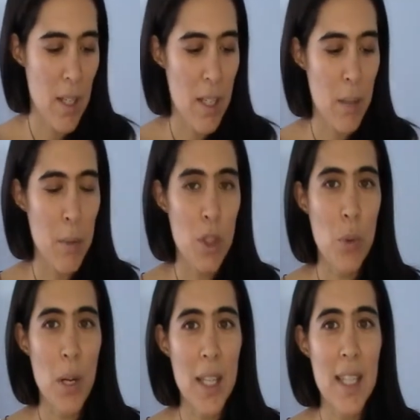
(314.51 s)
Number
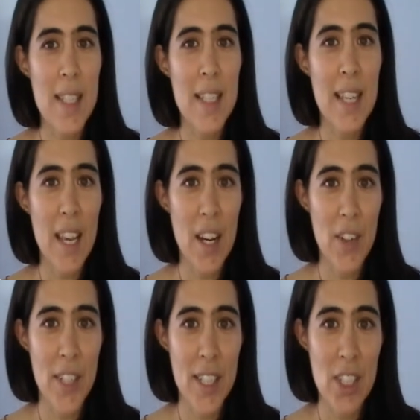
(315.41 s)
20 is a
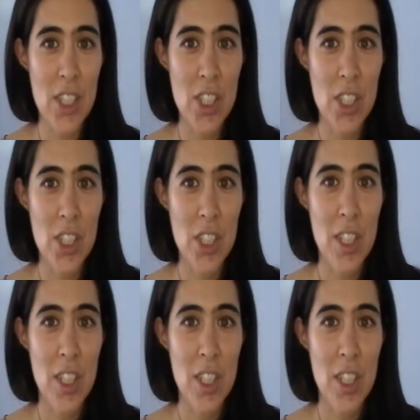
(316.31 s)
carriage.